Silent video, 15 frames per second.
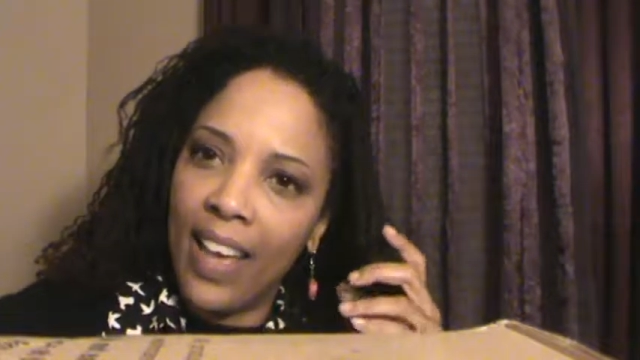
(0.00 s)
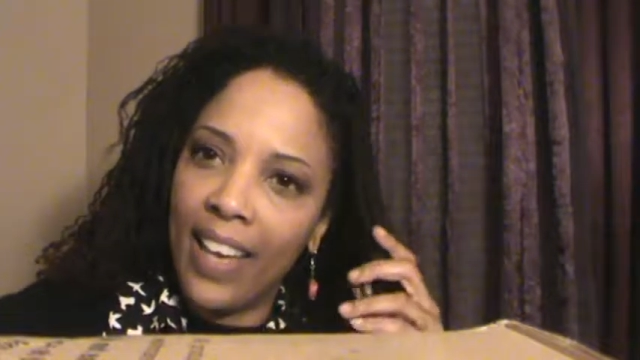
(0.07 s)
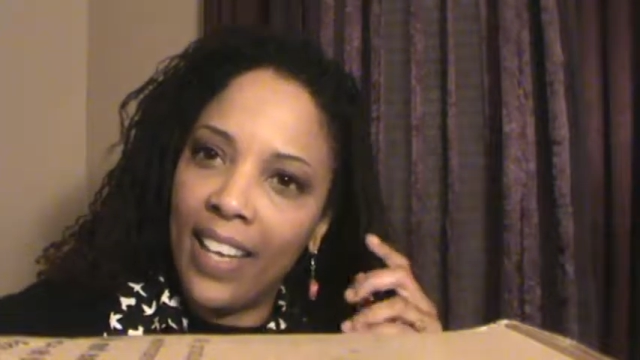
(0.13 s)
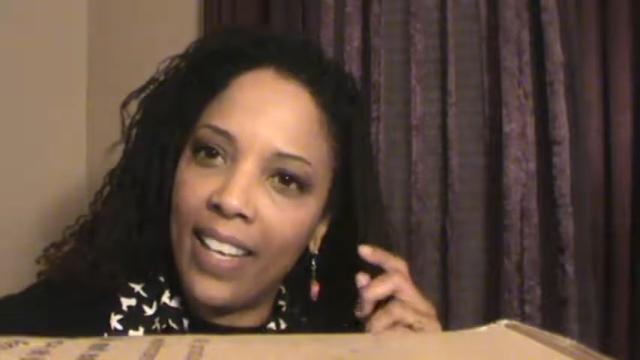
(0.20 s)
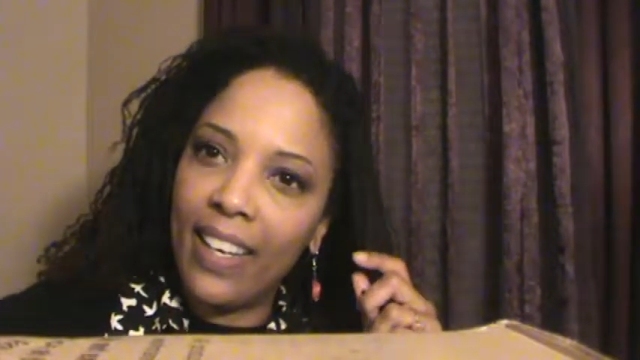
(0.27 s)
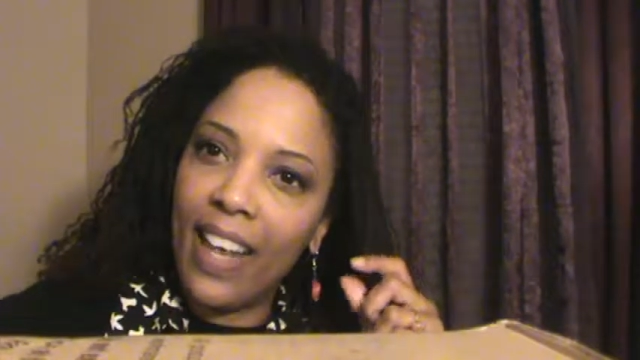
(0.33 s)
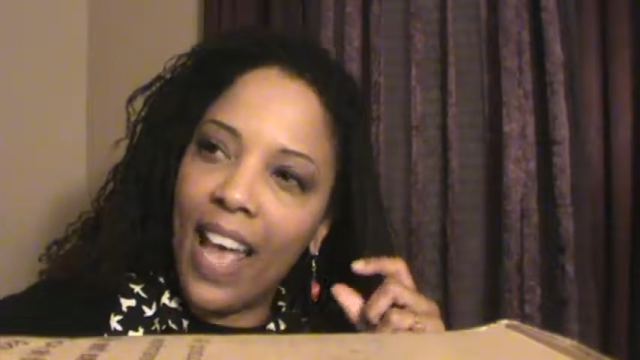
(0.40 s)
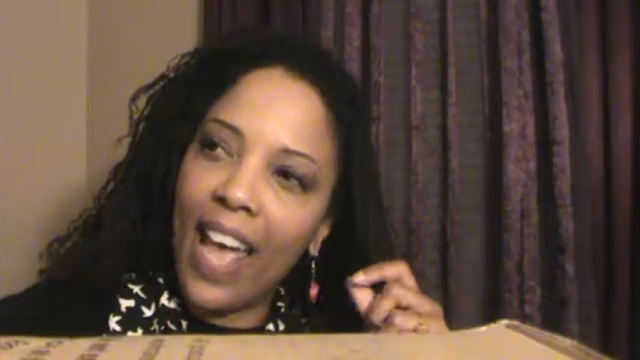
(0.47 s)

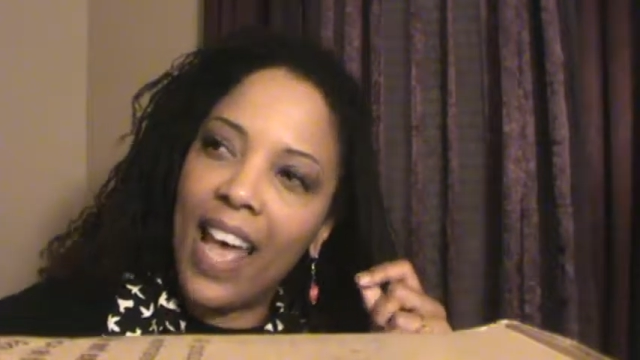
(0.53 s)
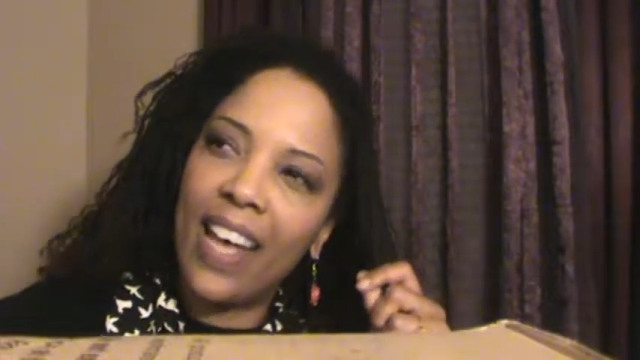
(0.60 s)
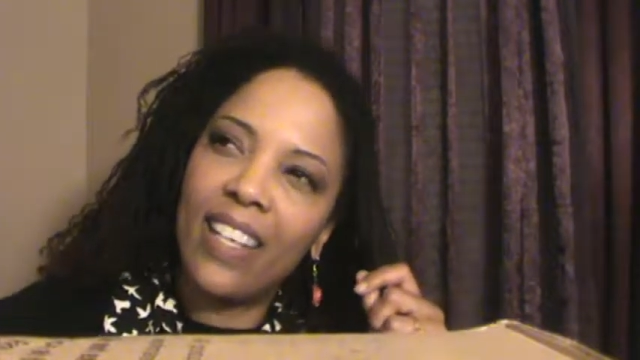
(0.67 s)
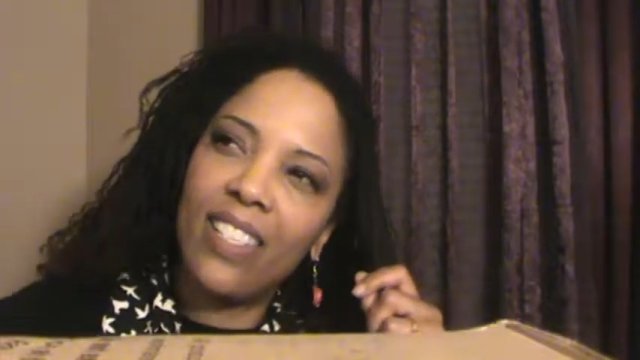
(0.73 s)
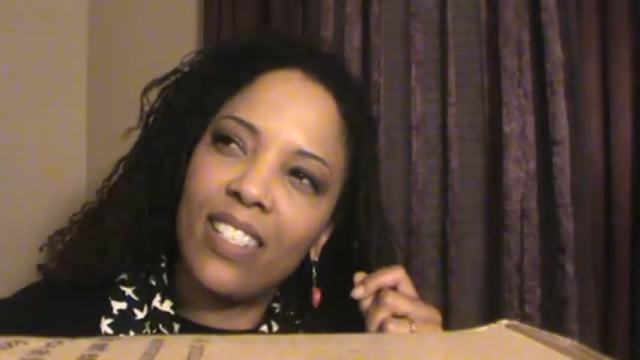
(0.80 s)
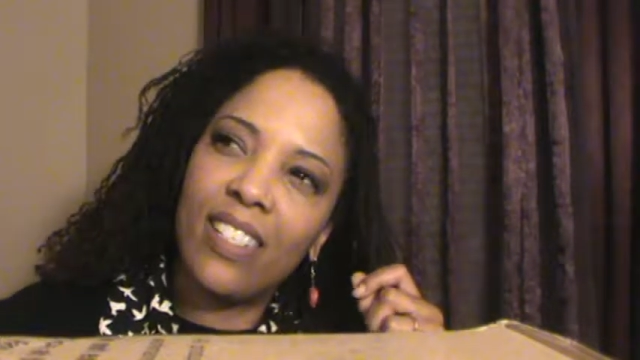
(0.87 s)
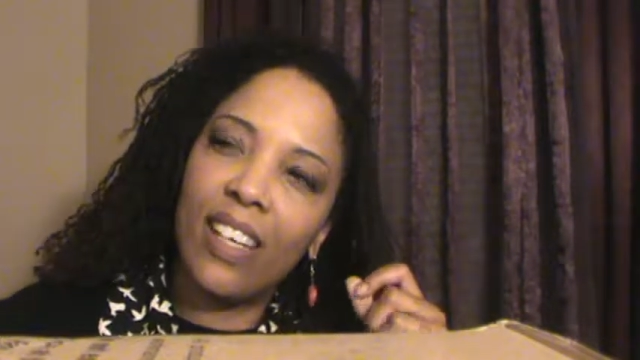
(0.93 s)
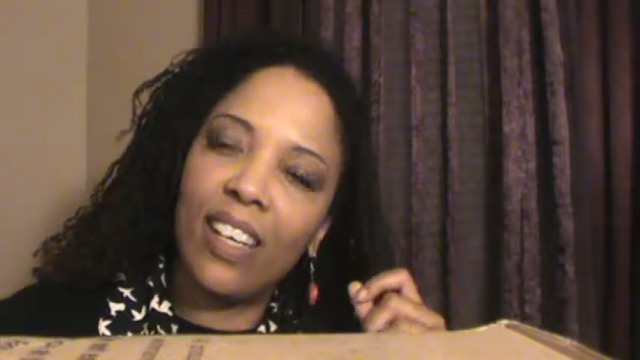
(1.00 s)
It
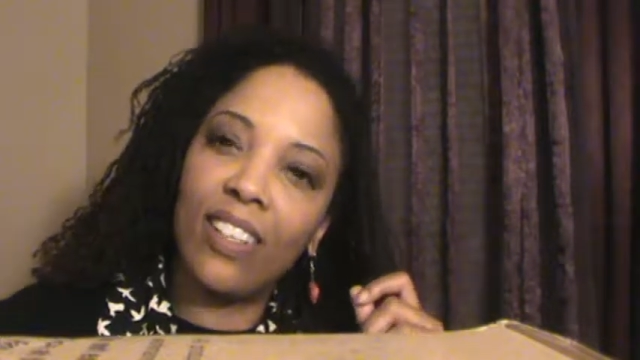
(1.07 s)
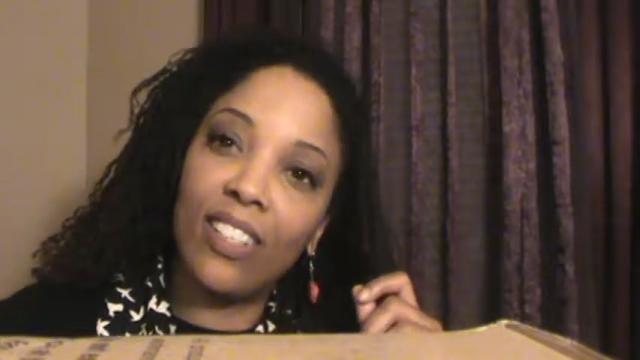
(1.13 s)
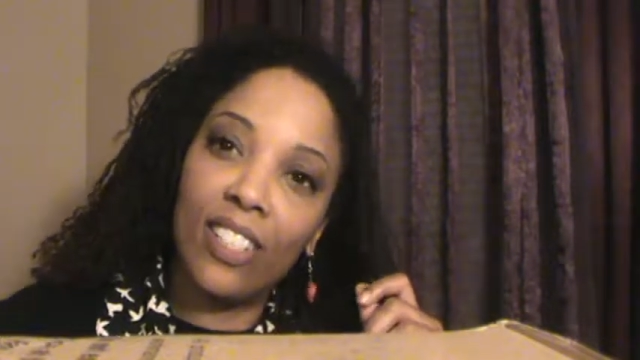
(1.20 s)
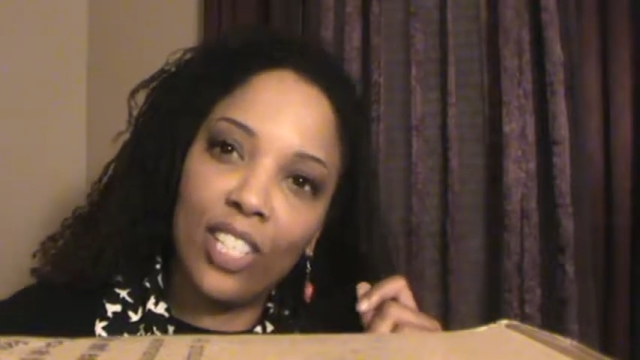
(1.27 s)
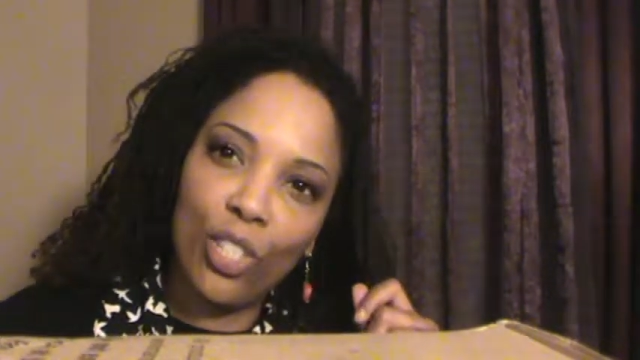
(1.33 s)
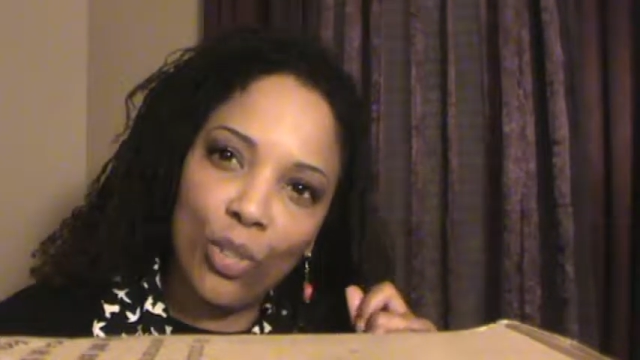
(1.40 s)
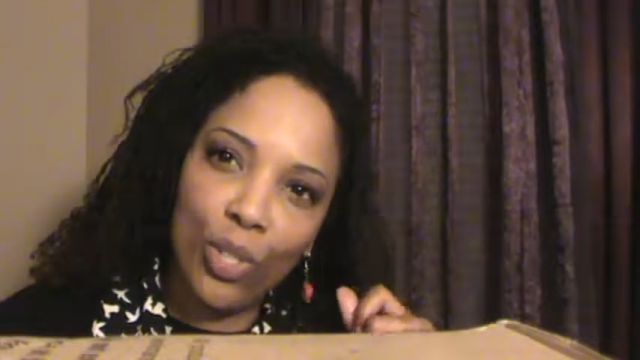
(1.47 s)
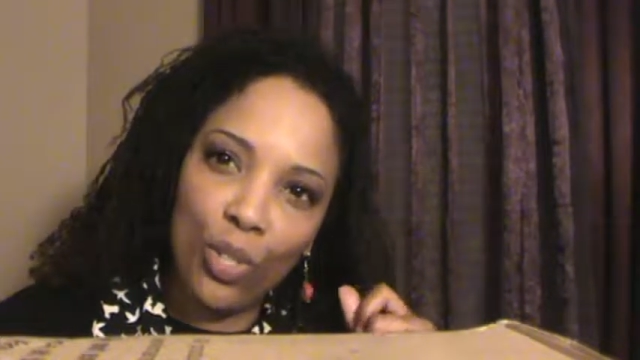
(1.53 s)
has the
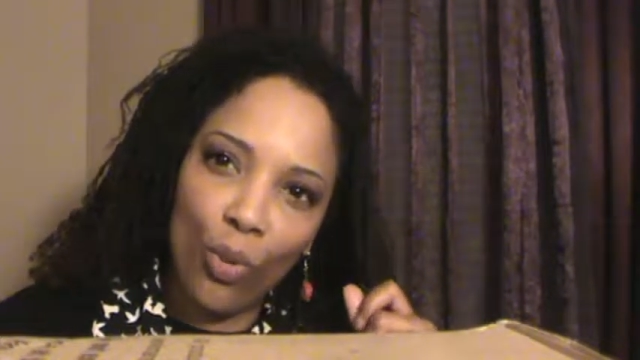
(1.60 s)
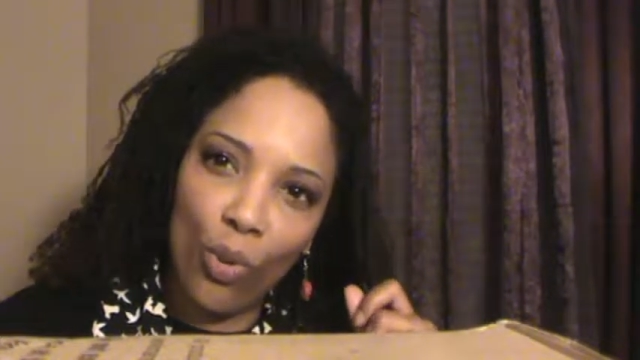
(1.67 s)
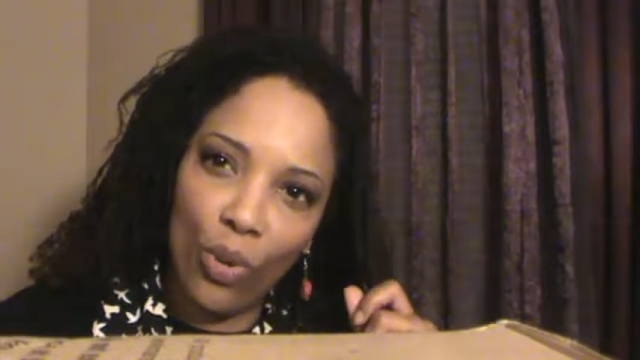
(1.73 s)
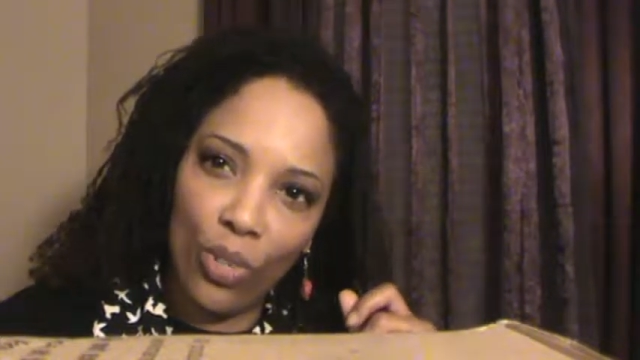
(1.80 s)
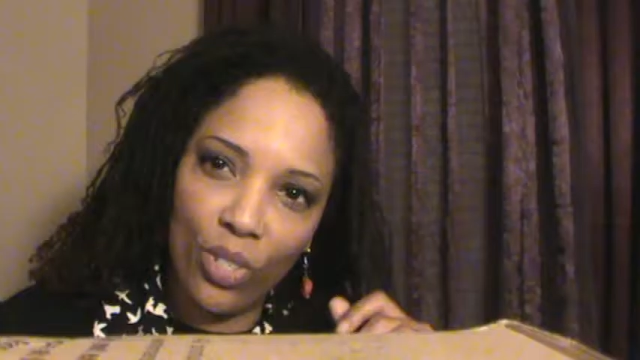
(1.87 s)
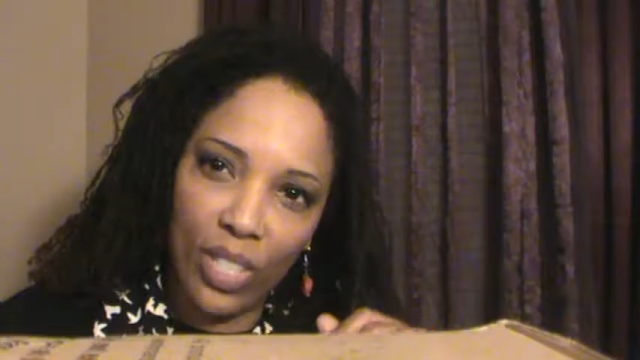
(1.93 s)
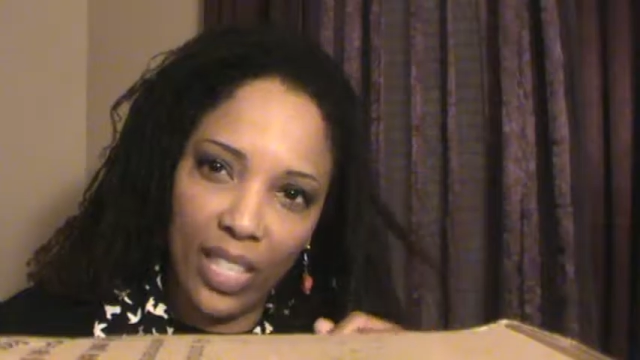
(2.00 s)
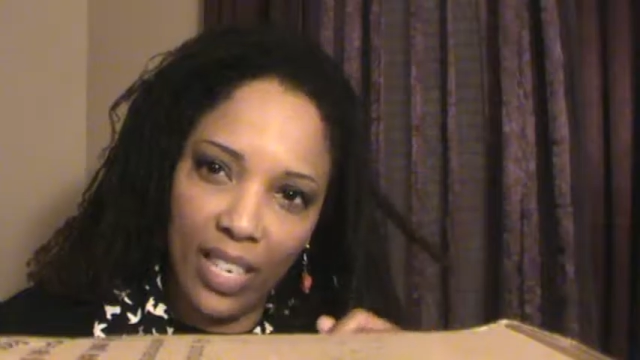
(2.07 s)
citrus
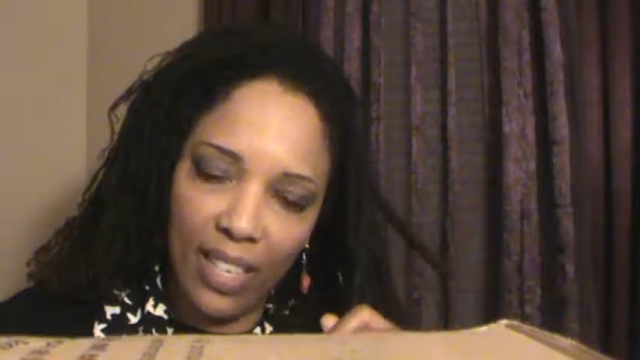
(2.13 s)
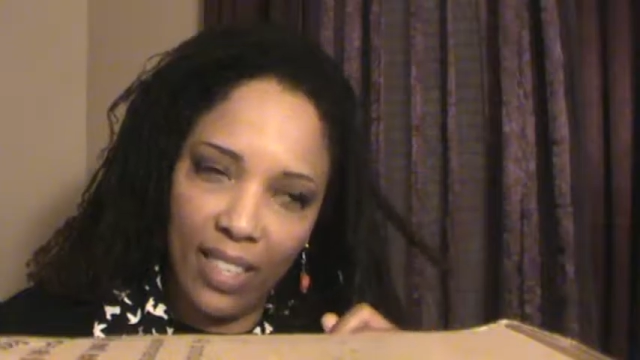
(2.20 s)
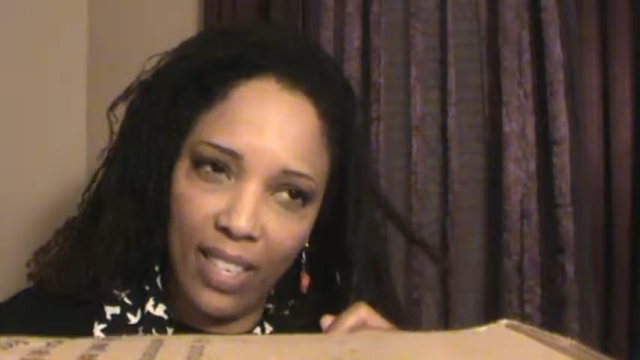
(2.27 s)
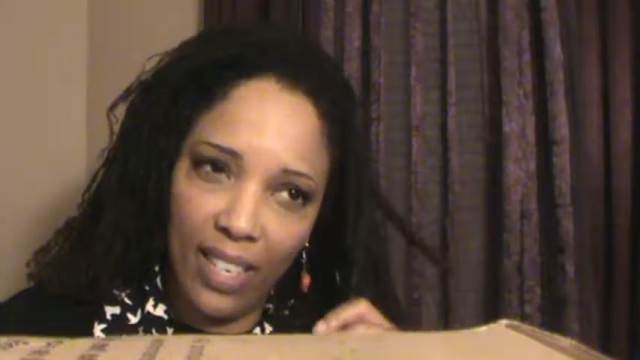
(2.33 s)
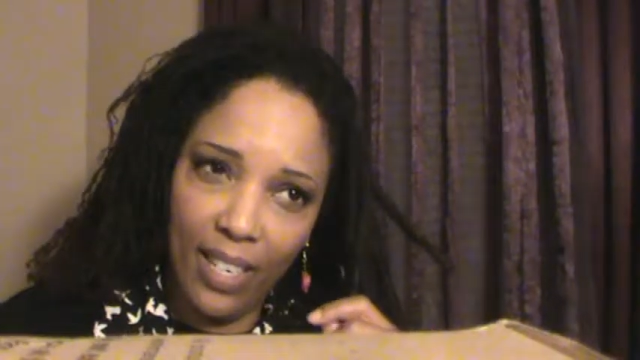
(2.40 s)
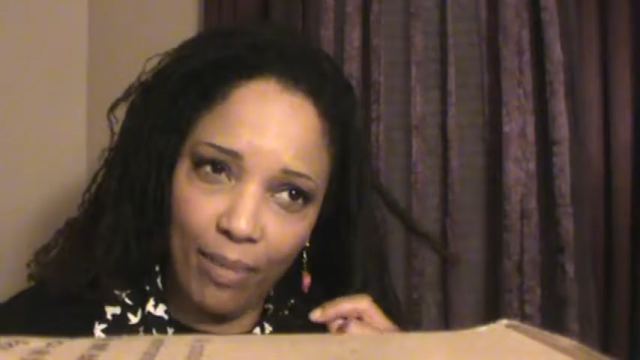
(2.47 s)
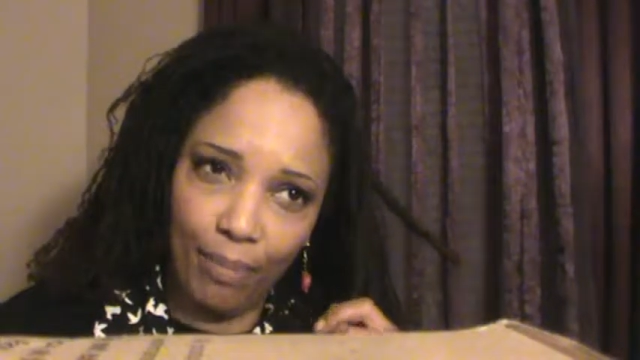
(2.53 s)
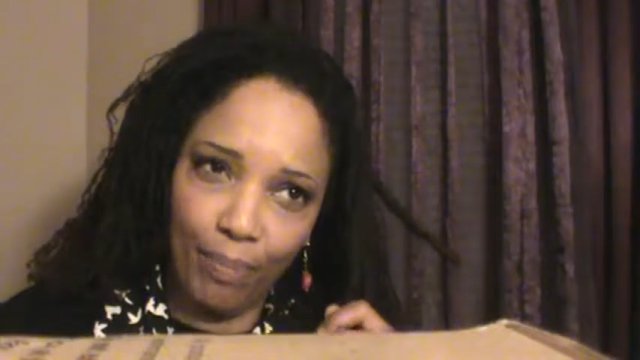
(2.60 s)
oils in
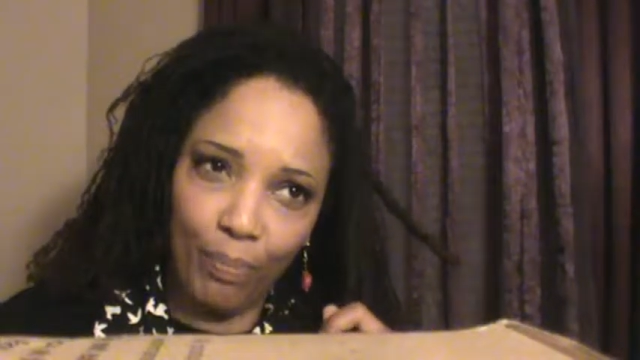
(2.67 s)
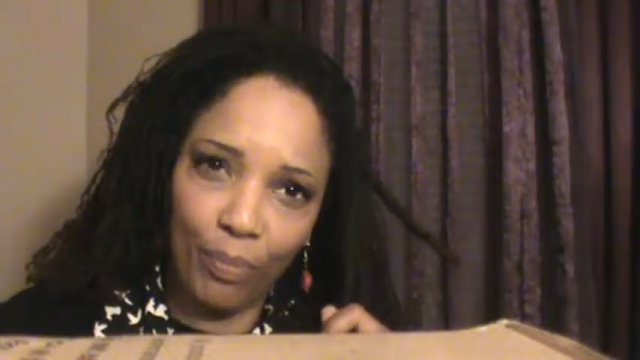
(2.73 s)
it,